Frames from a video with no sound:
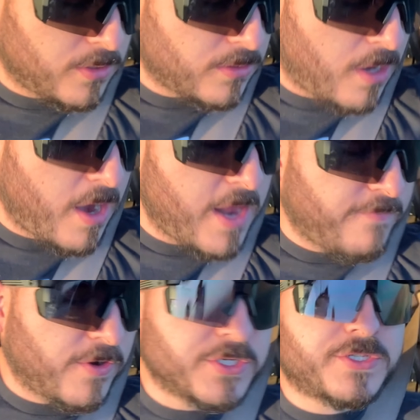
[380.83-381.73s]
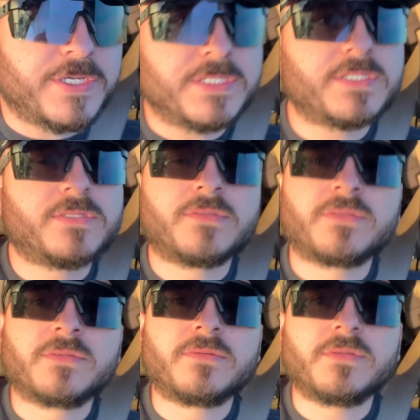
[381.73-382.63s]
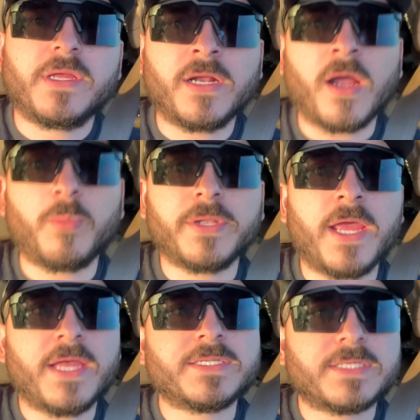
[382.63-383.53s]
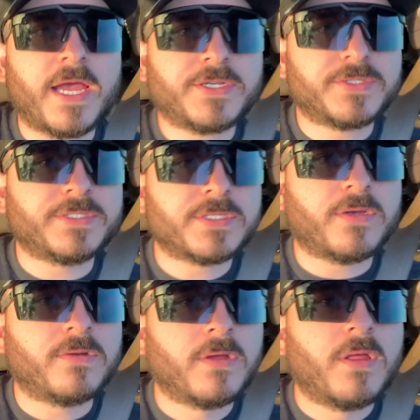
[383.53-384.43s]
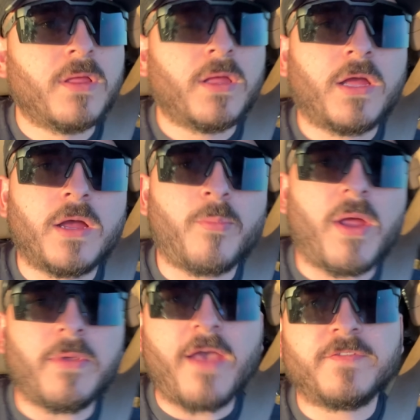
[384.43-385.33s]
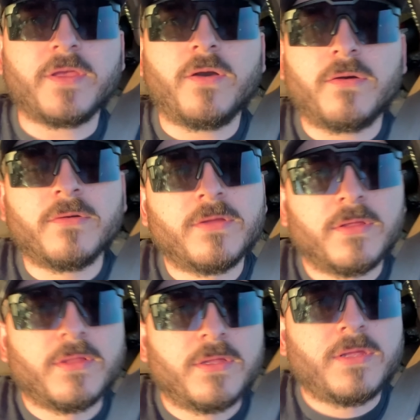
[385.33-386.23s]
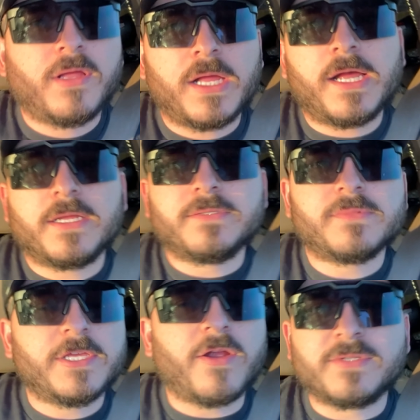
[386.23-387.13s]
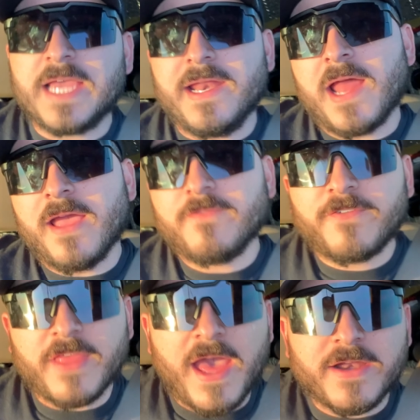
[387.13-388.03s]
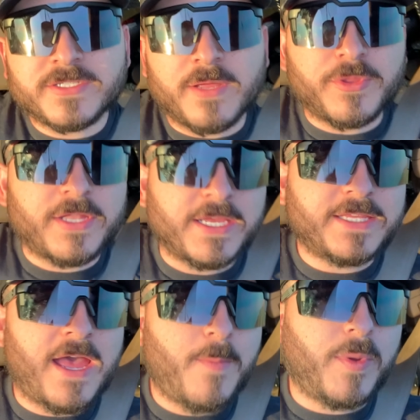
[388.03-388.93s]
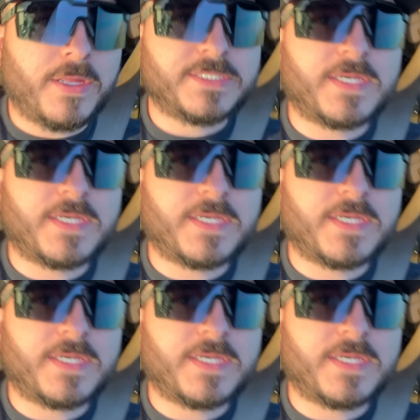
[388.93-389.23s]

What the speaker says: our anniversary is in a couple of days actually. So probably have to go, you know, date night for that or something like that. But